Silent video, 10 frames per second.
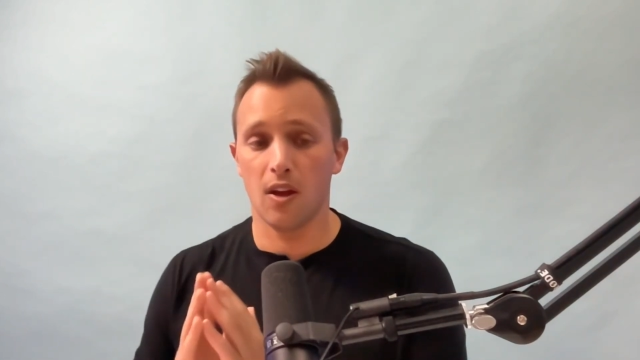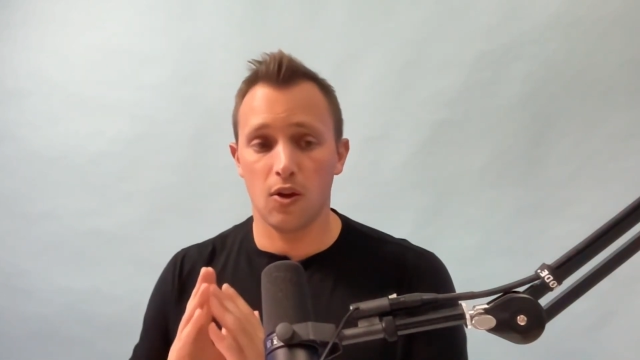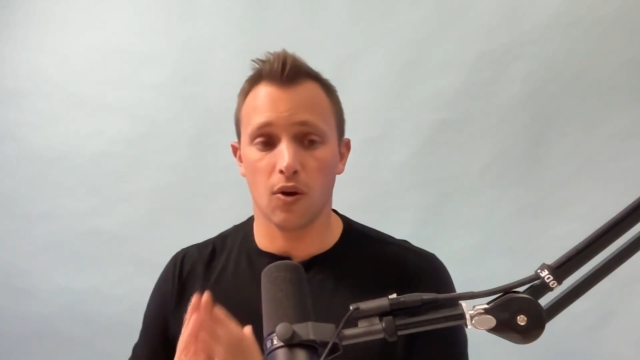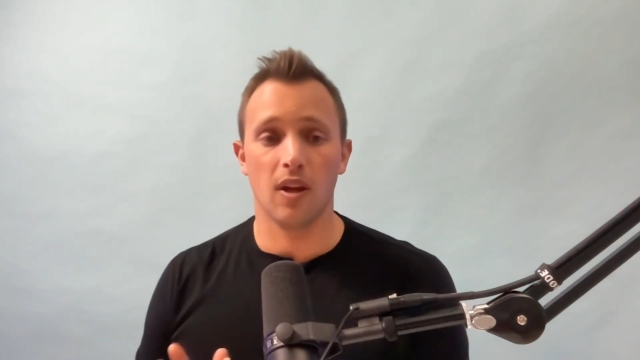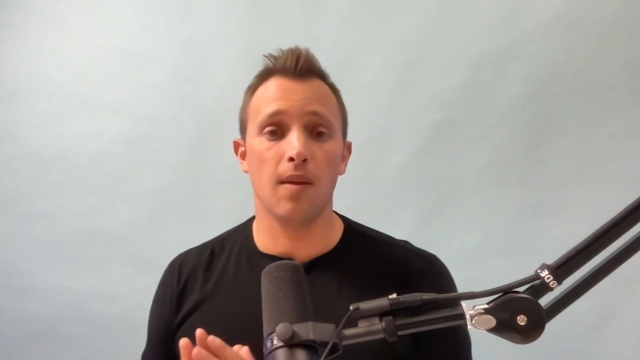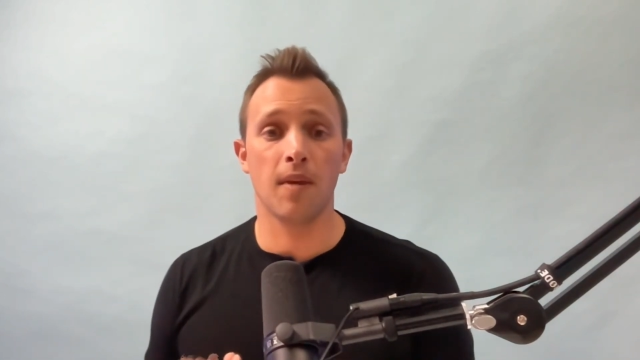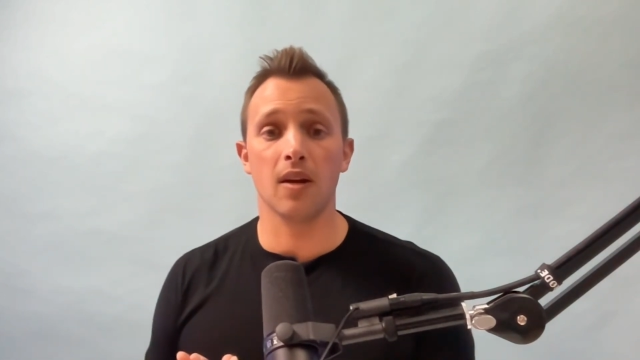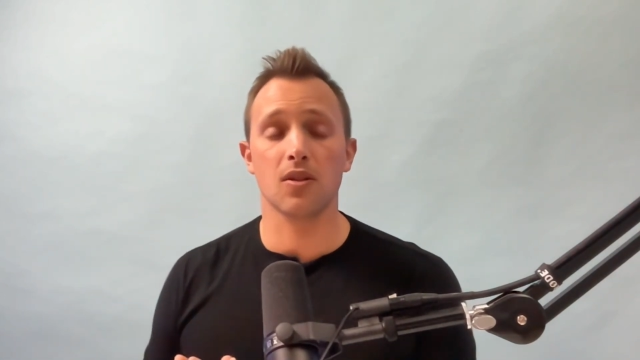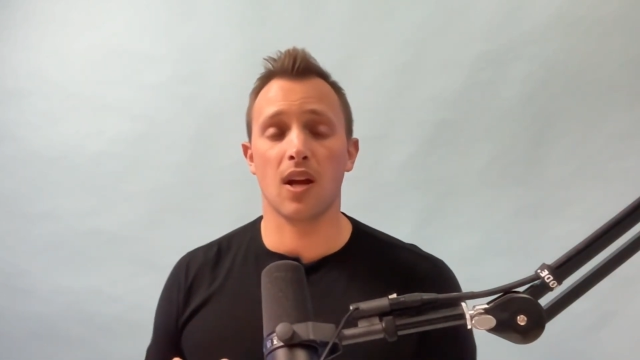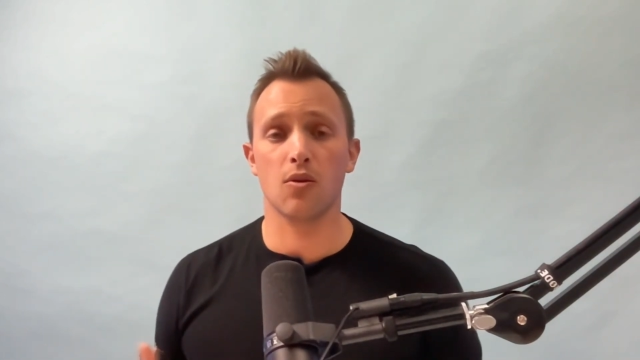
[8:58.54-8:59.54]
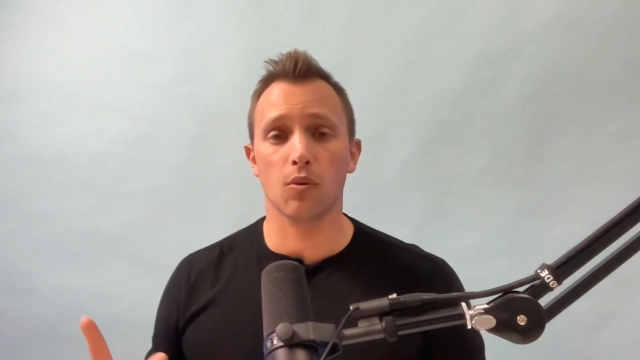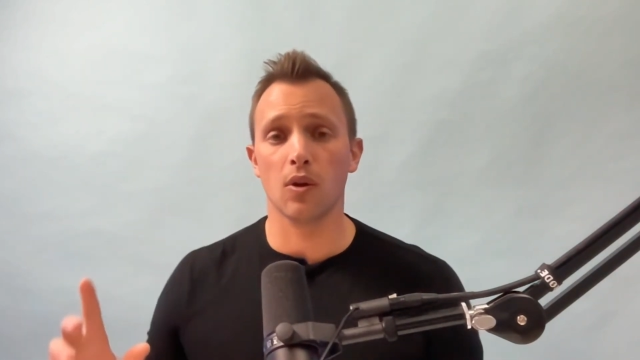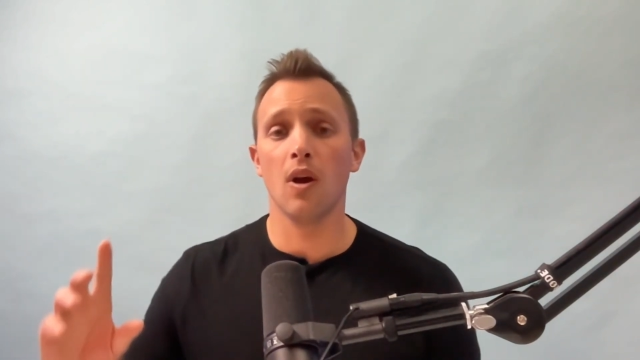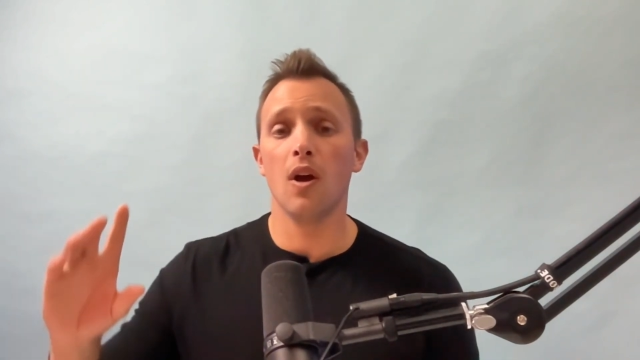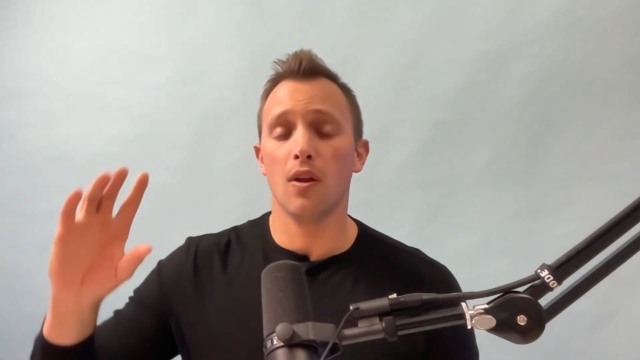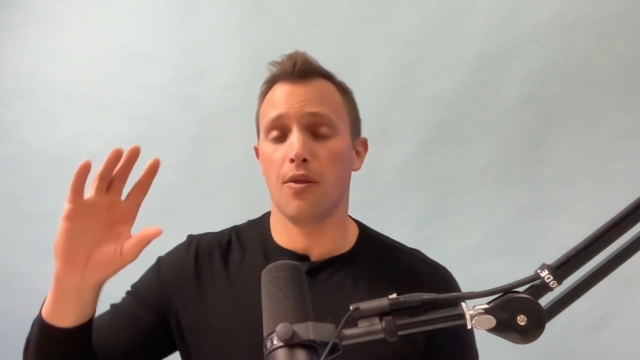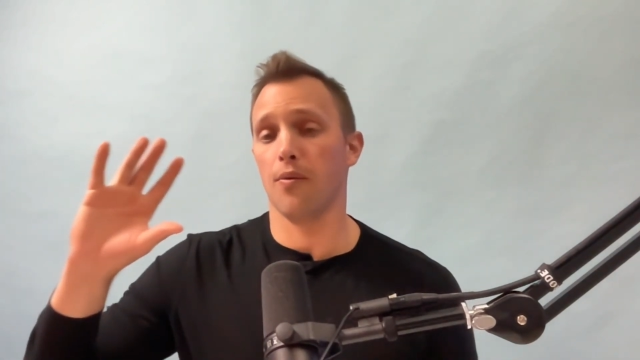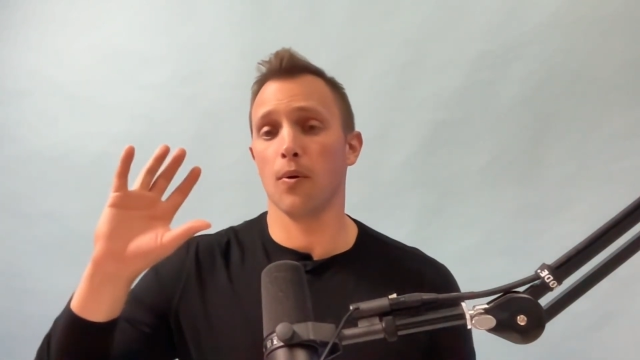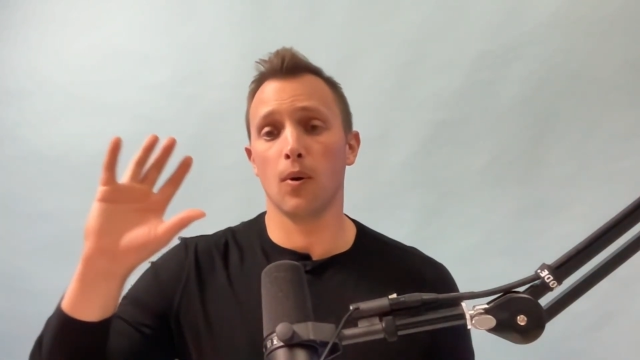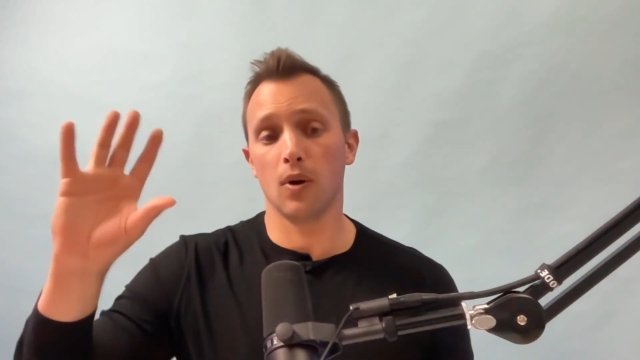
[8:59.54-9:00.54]
your email schedule
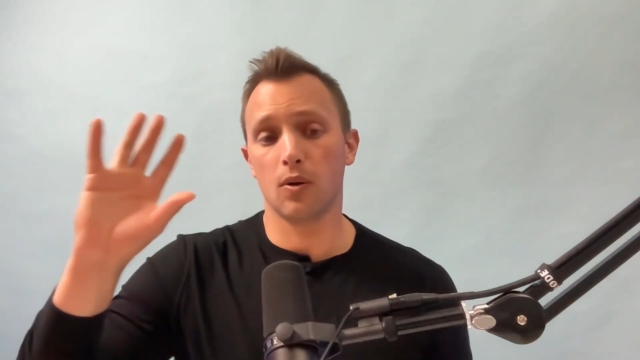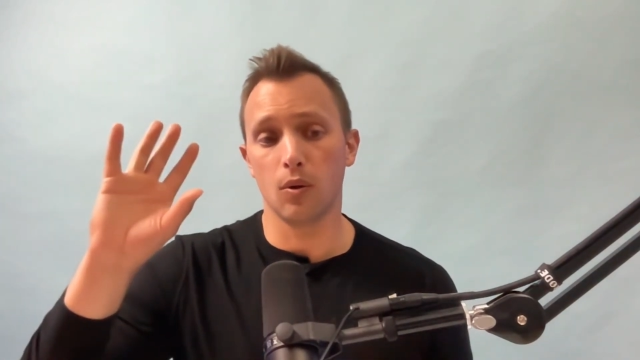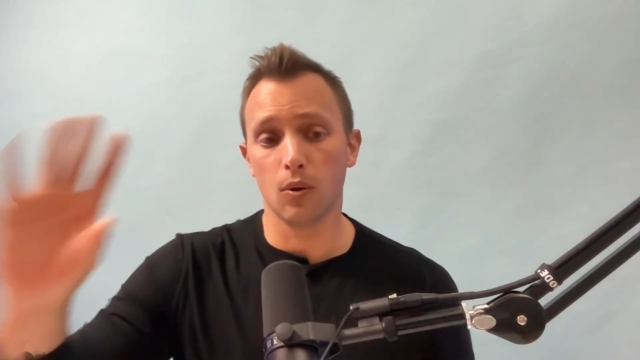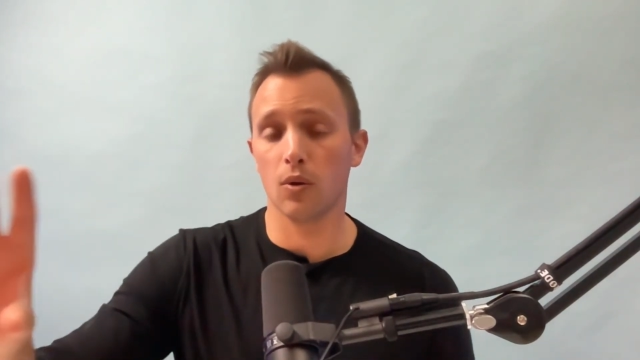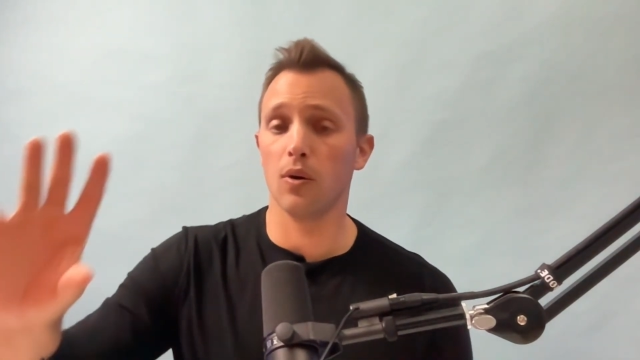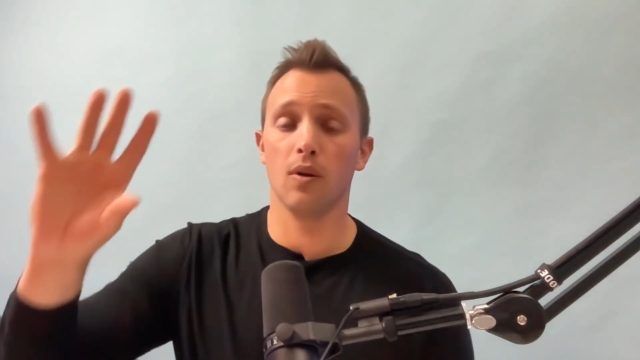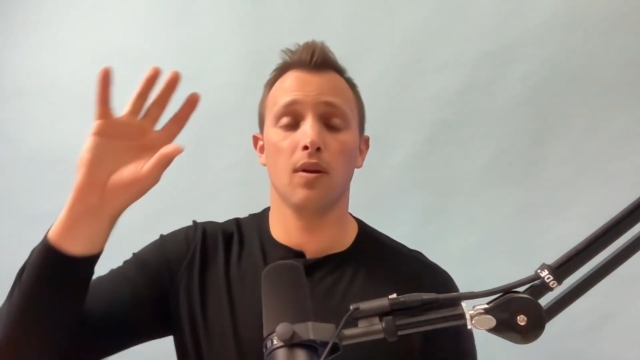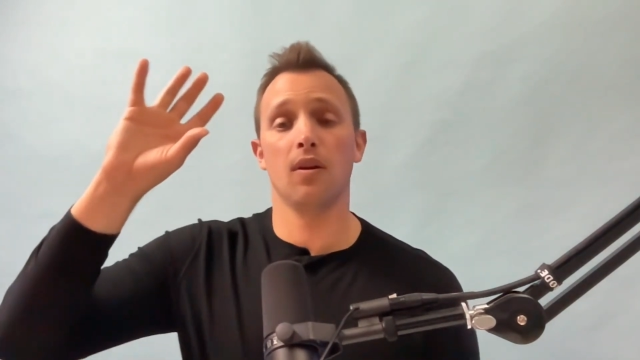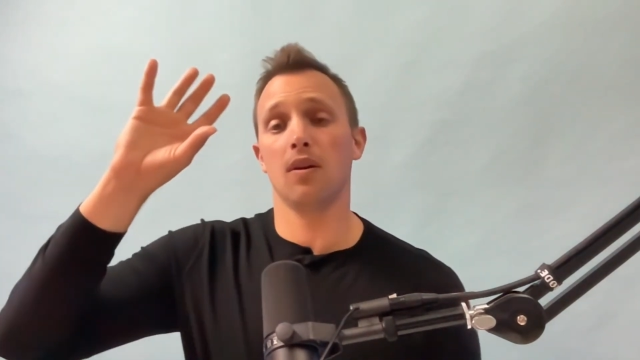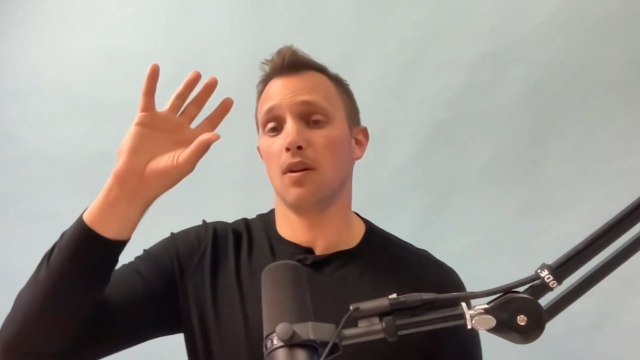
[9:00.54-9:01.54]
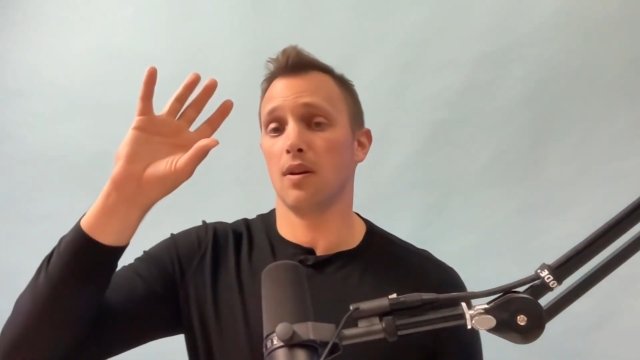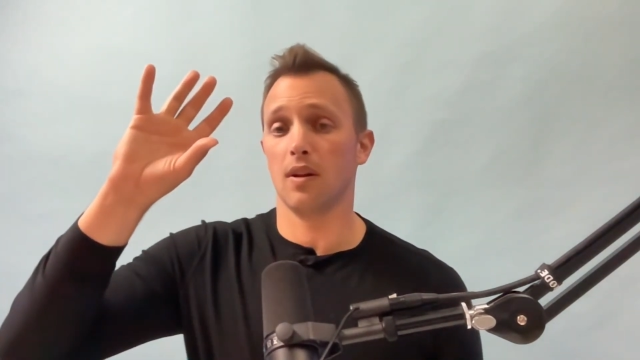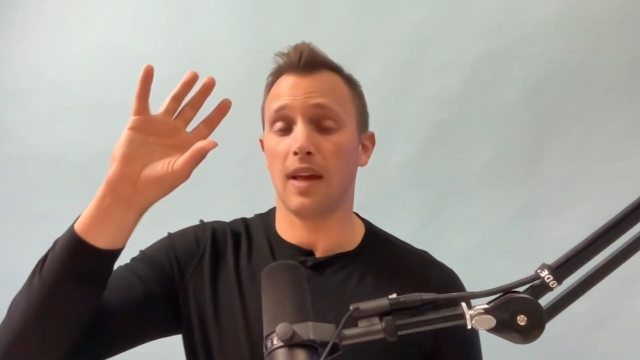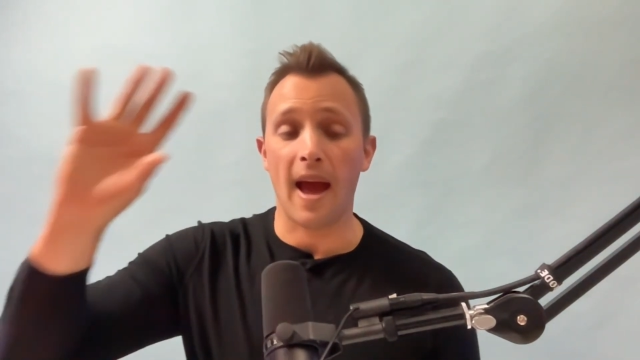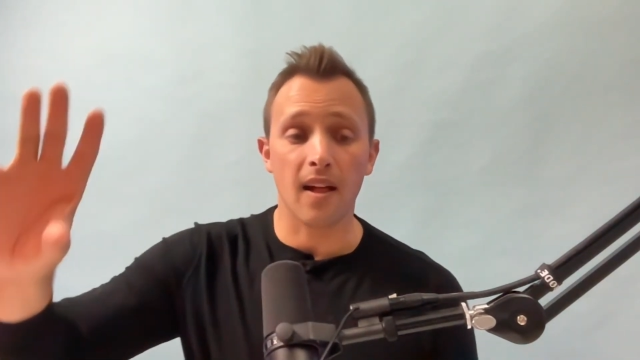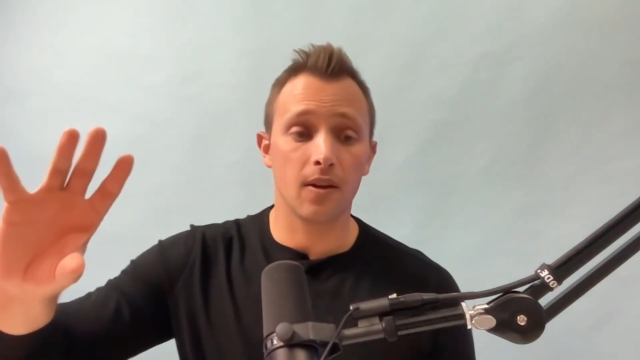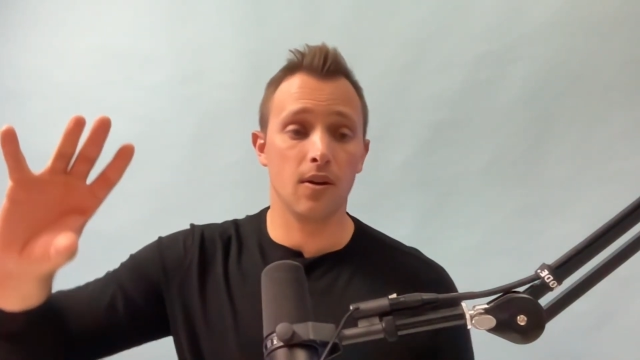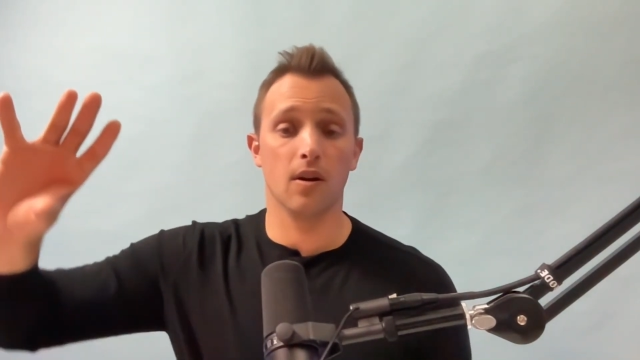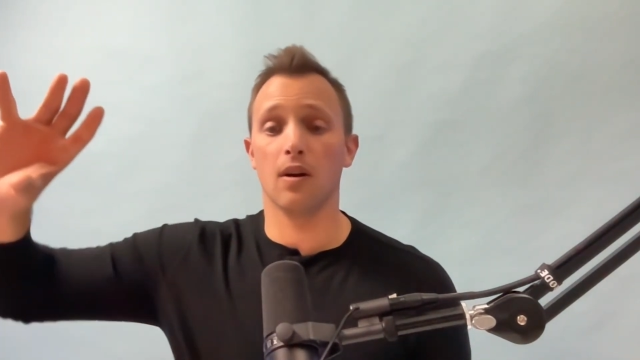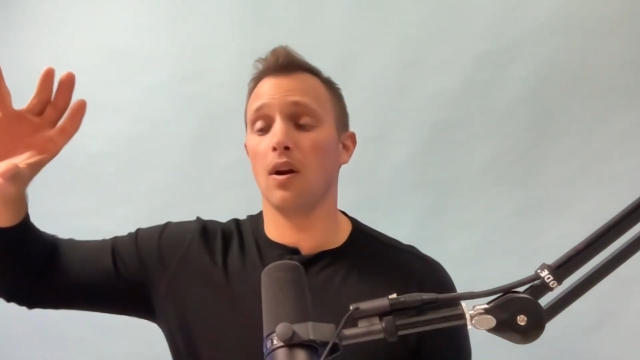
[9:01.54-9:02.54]
through a Google
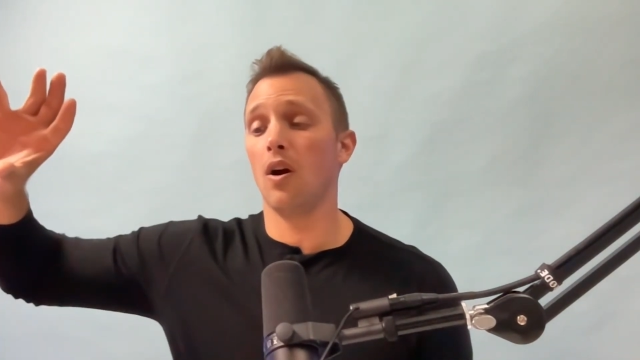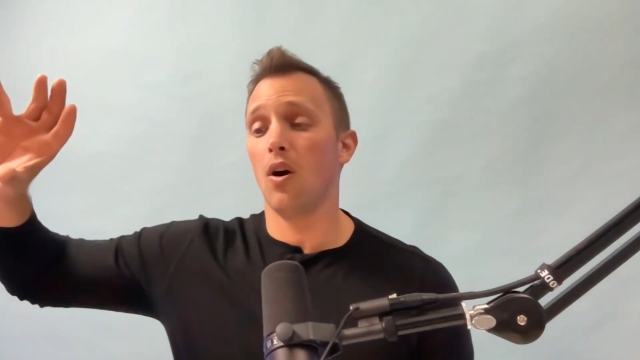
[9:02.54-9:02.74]
Calendar